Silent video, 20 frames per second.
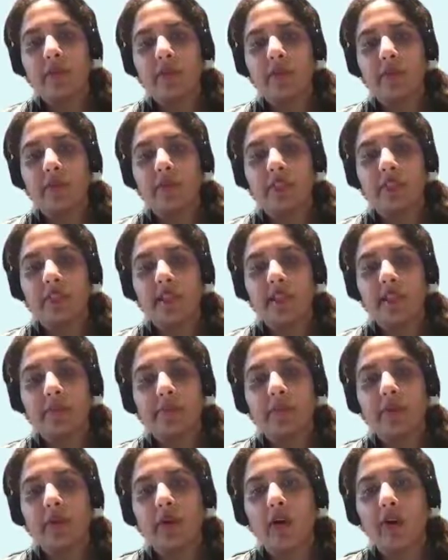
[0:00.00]
with an
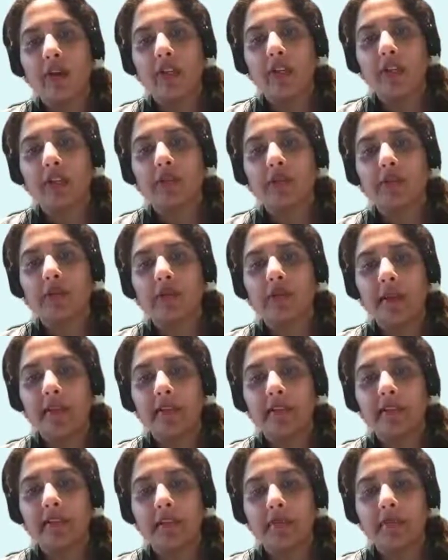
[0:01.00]
employee to
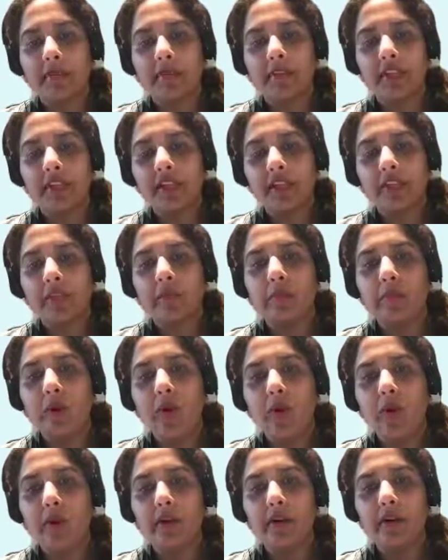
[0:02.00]
make them feel
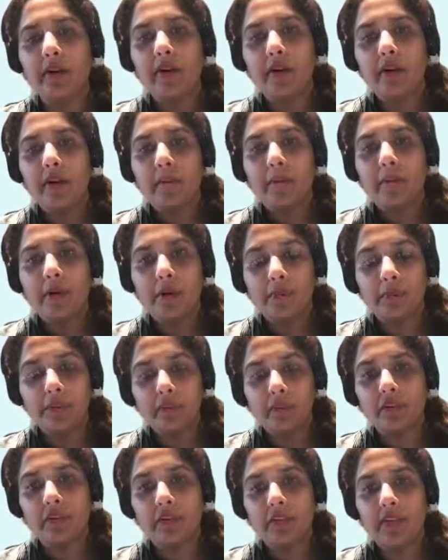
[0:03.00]
more
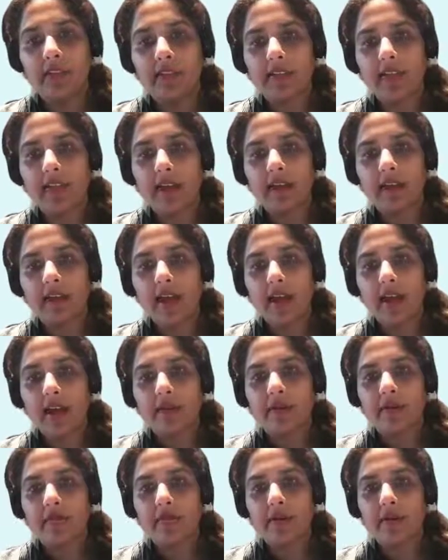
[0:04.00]
purposeful in their
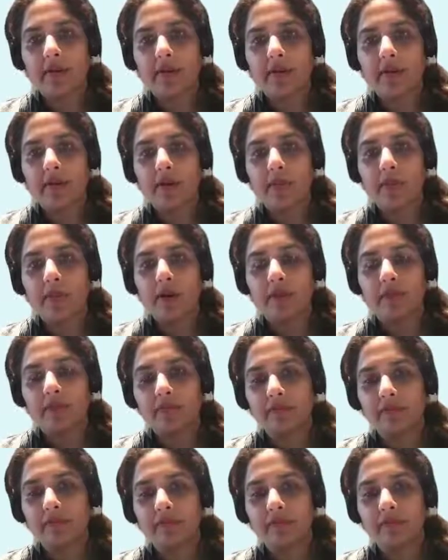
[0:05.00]
life, about